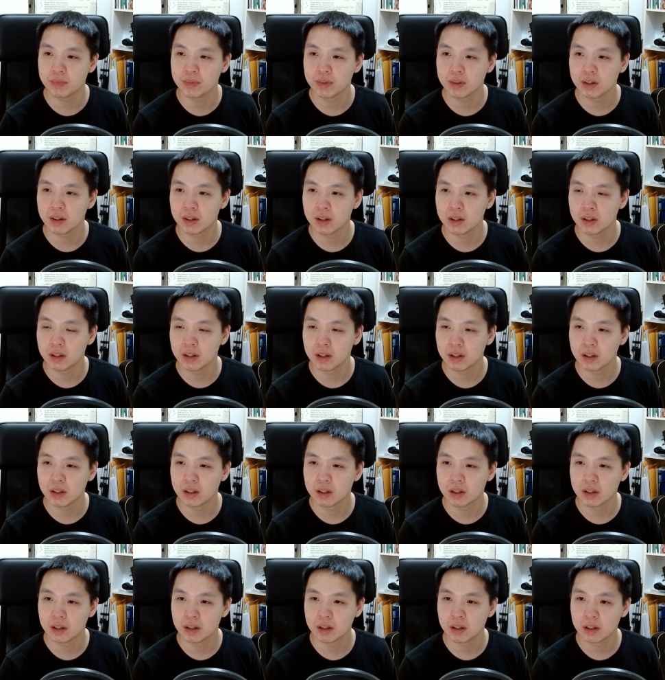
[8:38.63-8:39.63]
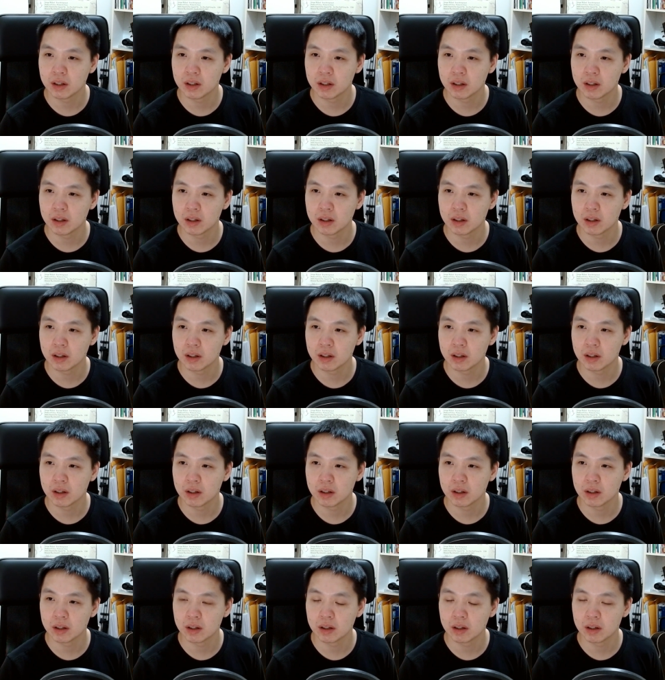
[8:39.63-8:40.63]

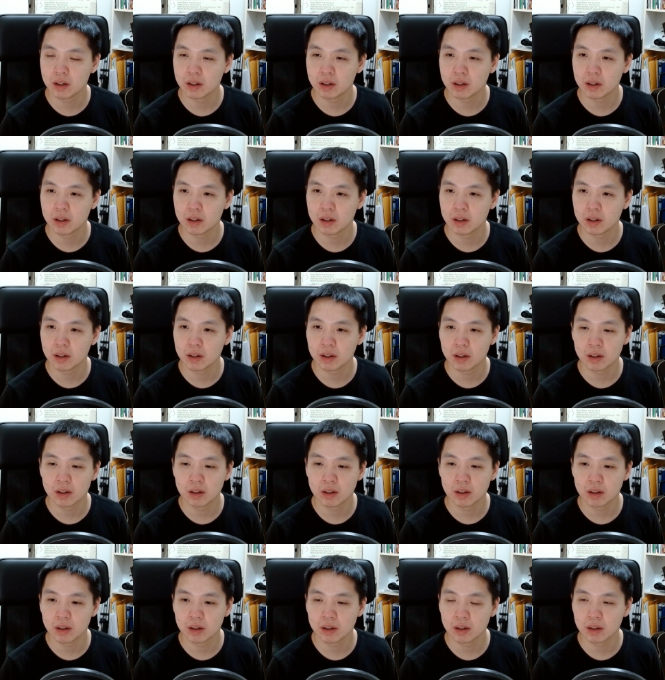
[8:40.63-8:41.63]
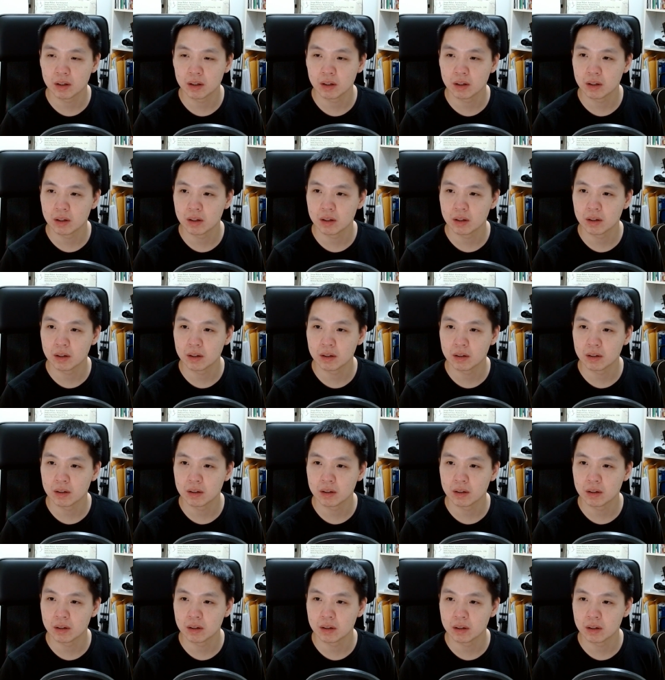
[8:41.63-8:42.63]

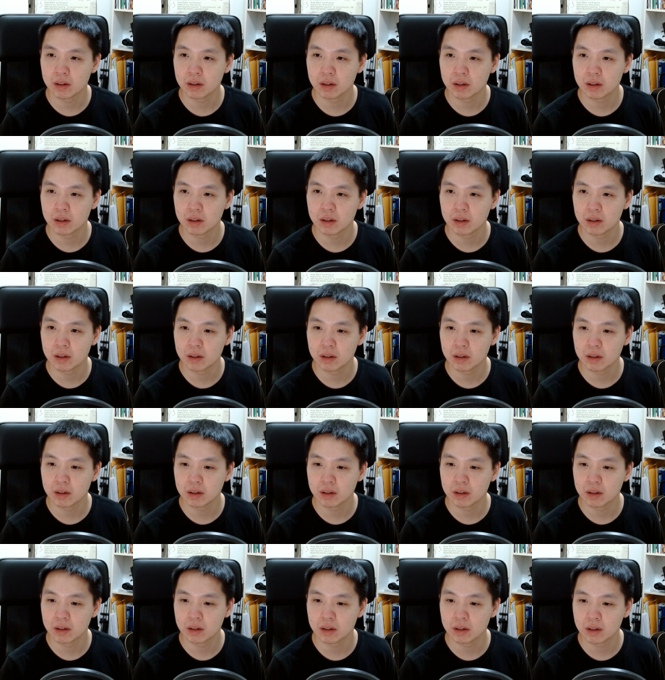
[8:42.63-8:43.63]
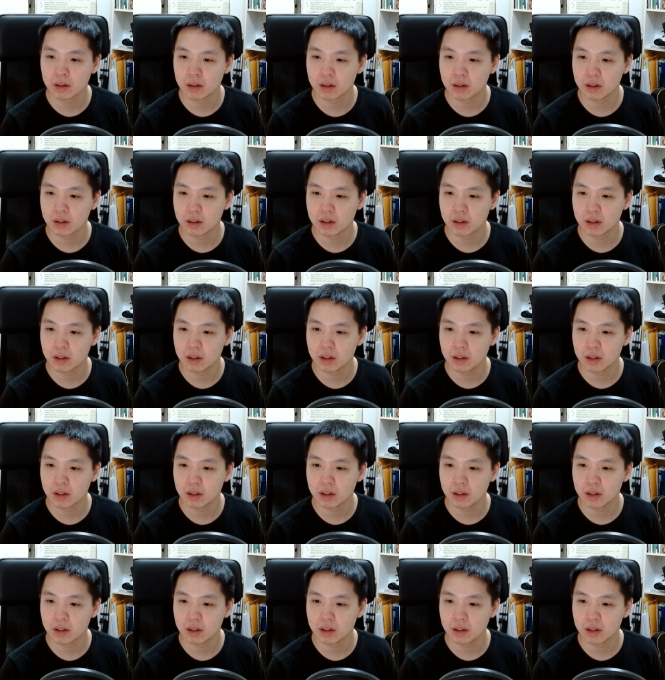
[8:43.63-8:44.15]
Nothing is said.